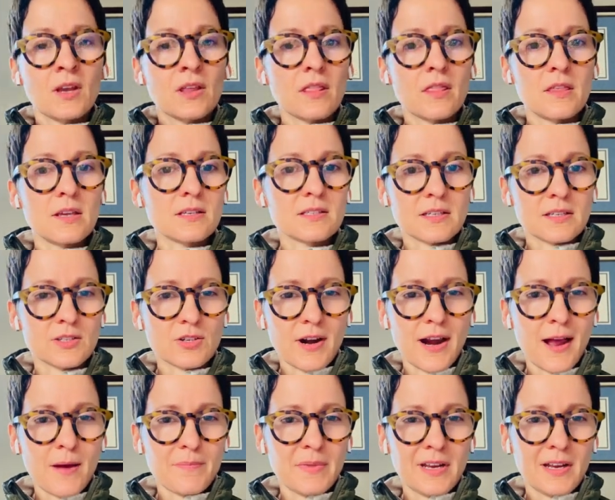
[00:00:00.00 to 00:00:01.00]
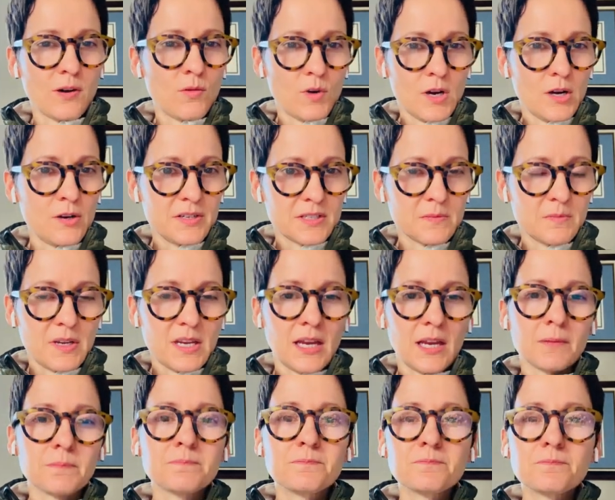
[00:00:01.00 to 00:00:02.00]
these things are happening, woe is
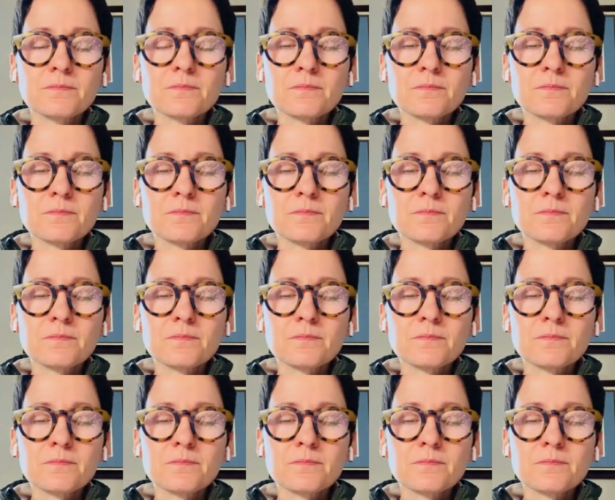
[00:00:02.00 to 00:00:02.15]
me,